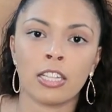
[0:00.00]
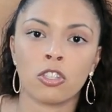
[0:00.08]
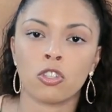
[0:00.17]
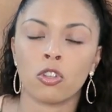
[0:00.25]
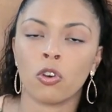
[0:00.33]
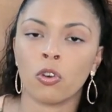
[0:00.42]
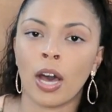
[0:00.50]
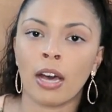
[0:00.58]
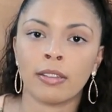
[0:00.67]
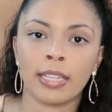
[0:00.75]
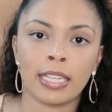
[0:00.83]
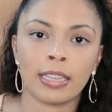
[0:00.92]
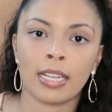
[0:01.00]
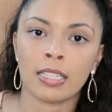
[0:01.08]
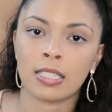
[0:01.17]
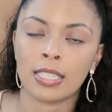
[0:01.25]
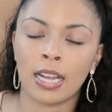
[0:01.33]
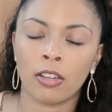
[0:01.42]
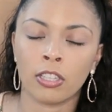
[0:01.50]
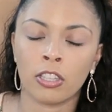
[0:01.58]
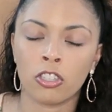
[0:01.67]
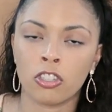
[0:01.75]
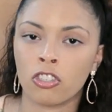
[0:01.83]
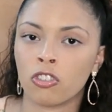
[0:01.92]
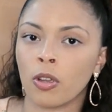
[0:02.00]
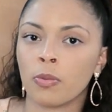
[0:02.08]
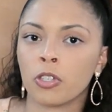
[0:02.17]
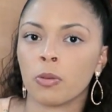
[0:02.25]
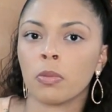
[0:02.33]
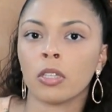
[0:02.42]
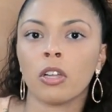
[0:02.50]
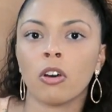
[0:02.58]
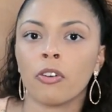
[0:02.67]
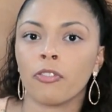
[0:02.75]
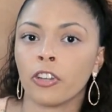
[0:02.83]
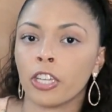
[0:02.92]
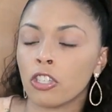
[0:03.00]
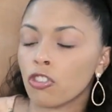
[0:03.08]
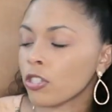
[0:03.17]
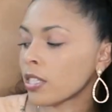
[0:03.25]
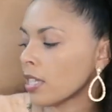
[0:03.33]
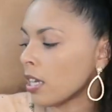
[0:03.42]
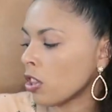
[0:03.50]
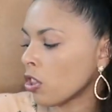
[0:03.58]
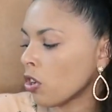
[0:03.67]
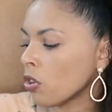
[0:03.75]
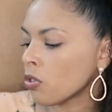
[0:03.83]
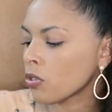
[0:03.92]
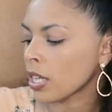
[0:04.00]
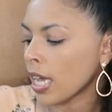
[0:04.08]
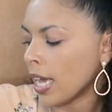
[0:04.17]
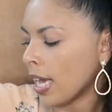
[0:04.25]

and so I'll link those down in the description below if you're interested in those.